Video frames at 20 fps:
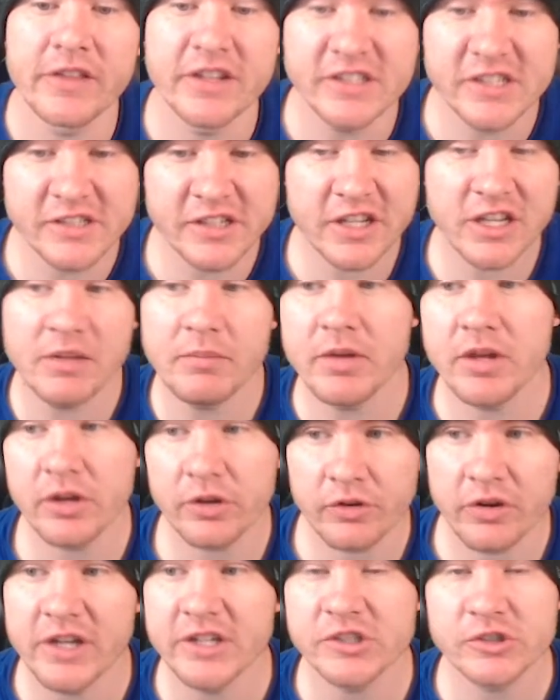this is gonna be a
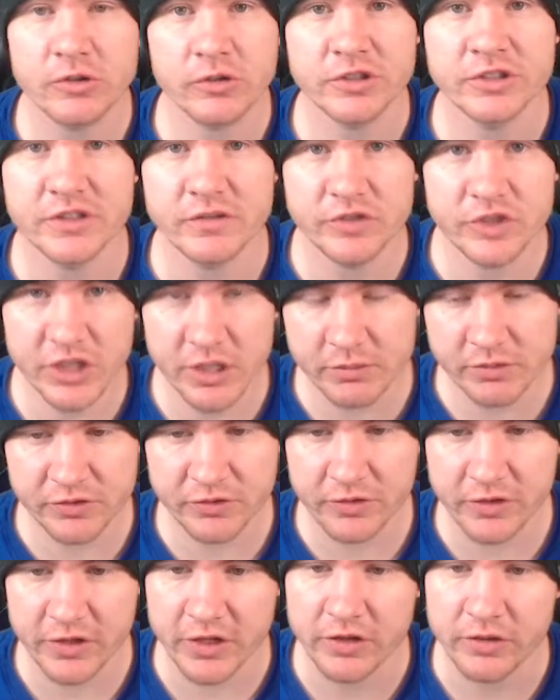great source of gems
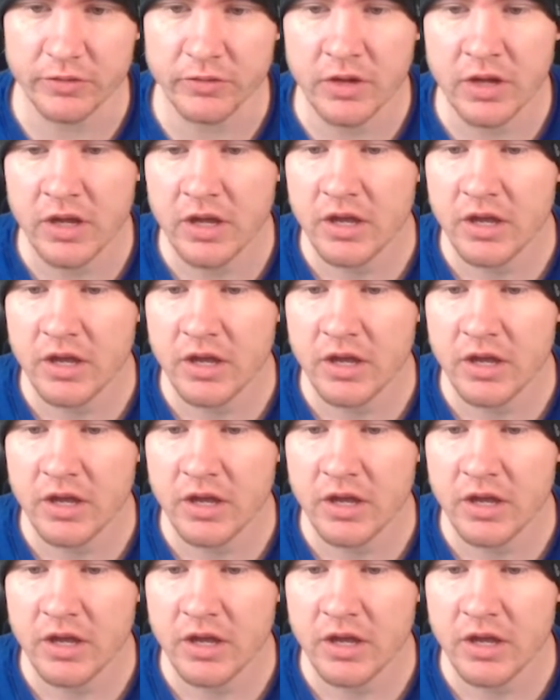for you